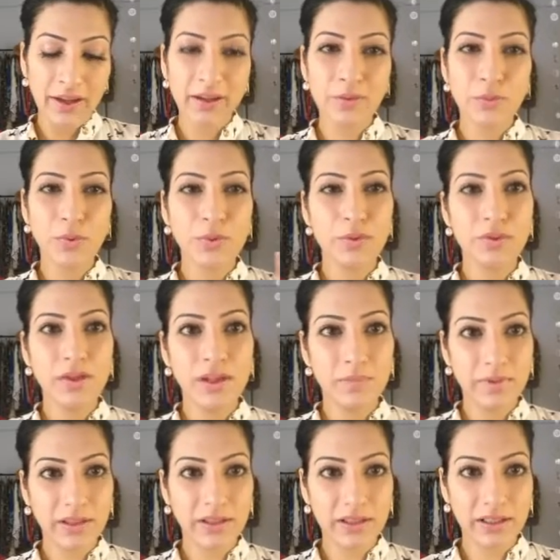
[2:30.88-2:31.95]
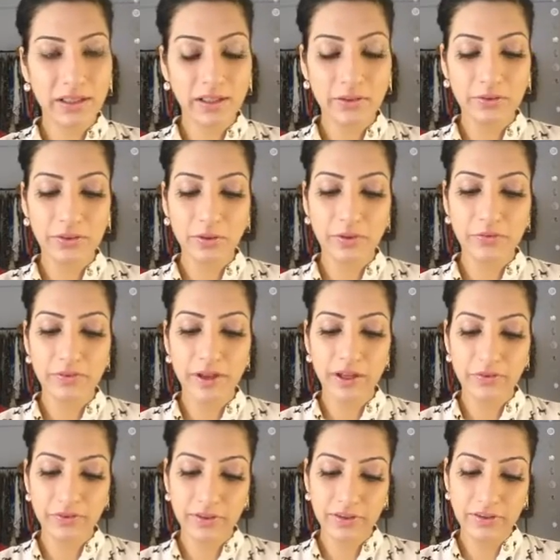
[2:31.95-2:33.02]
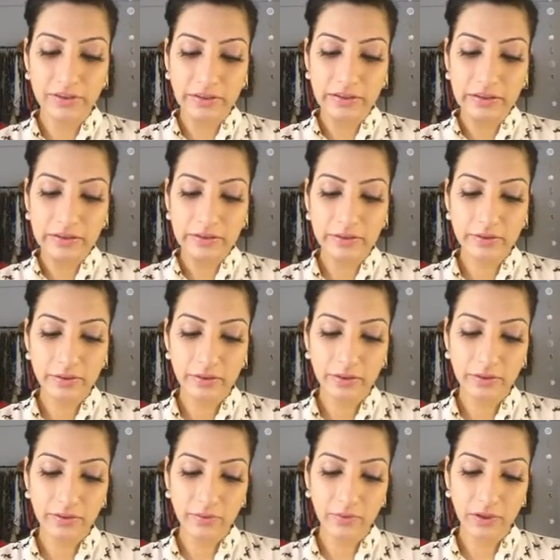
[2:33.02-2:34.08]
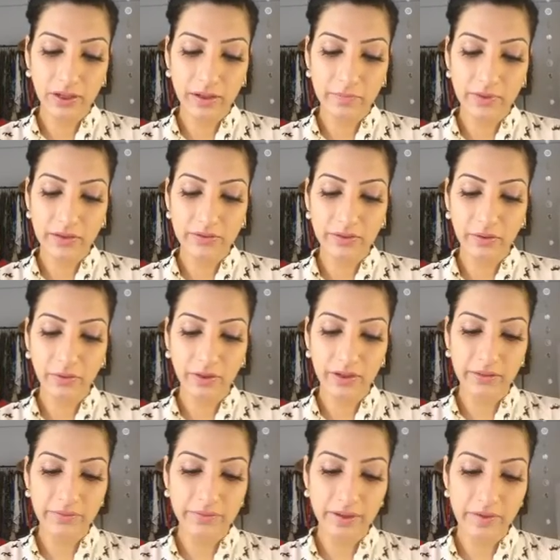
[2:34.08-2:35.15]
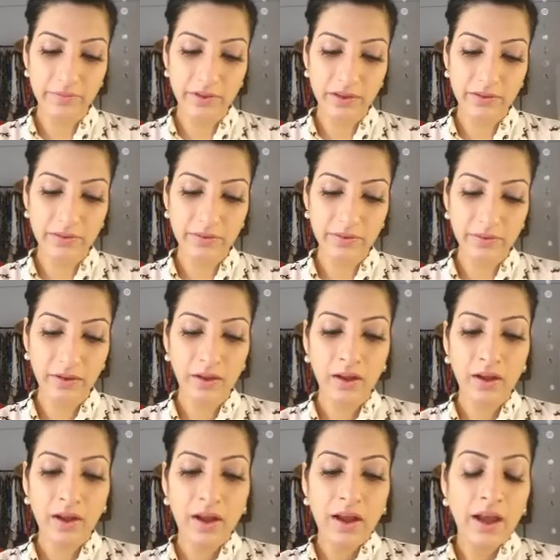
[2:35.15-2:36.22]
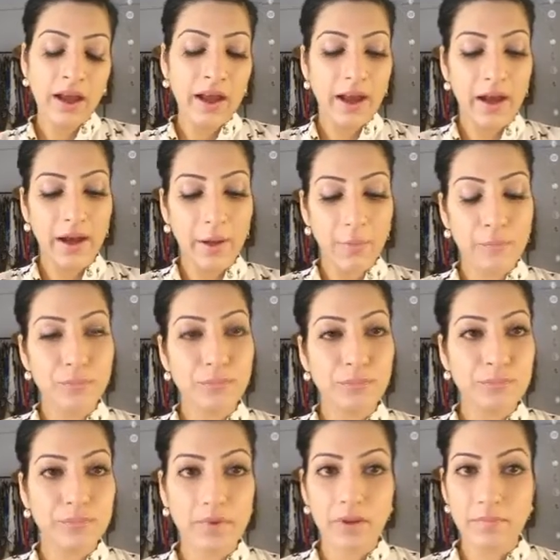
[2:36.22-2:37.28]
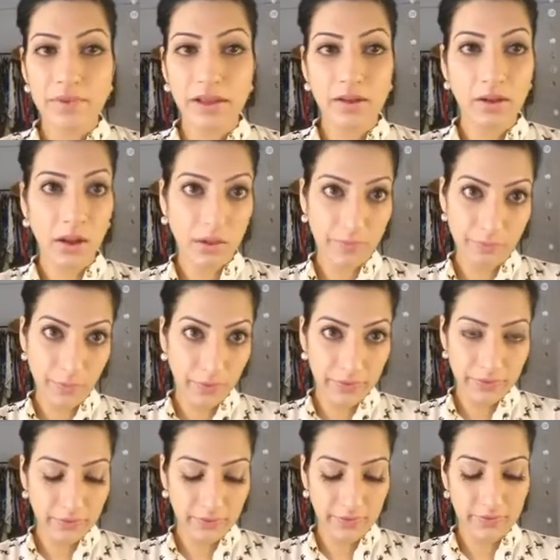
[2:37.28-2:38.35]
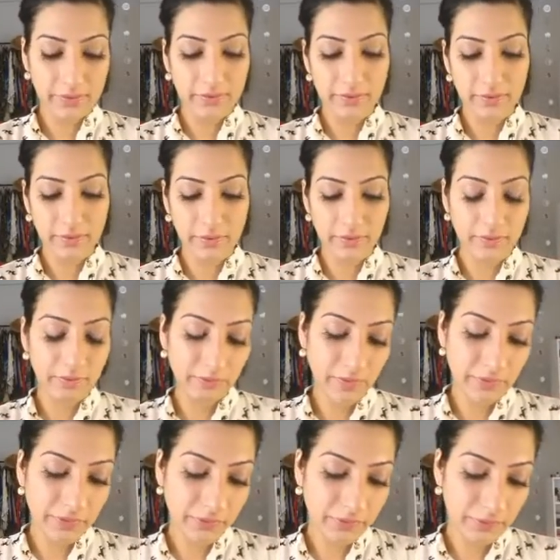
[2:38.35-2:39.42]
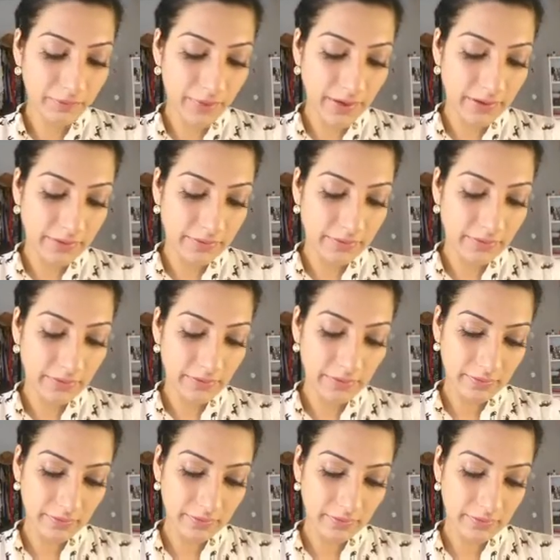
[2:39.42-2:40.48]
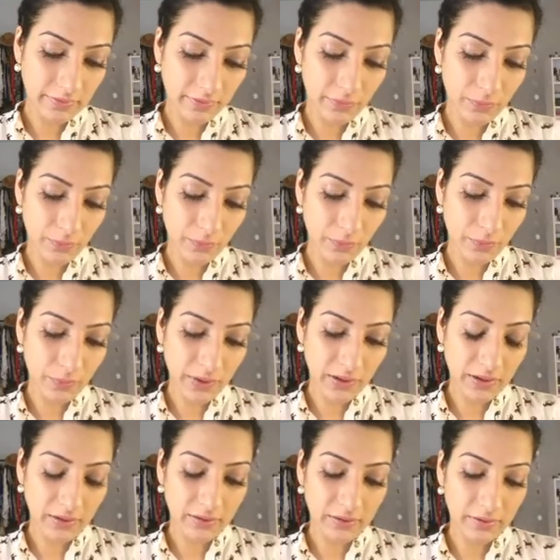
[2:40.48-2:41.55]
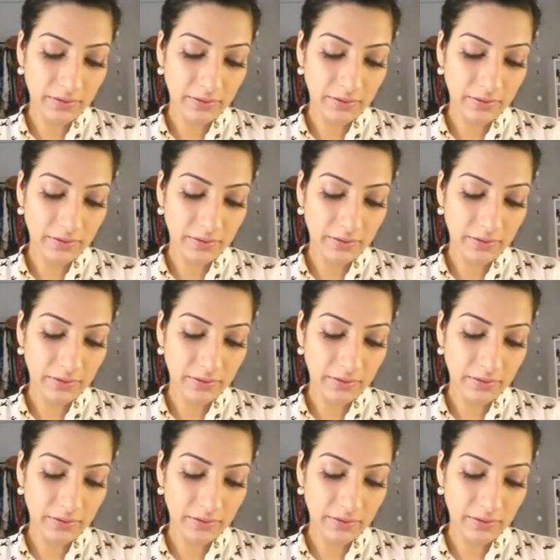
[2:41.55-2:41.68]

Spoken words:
It was the limited collection of Elephantine. It's called ME087s. But there are a lot of bronzers from different brands. Voila.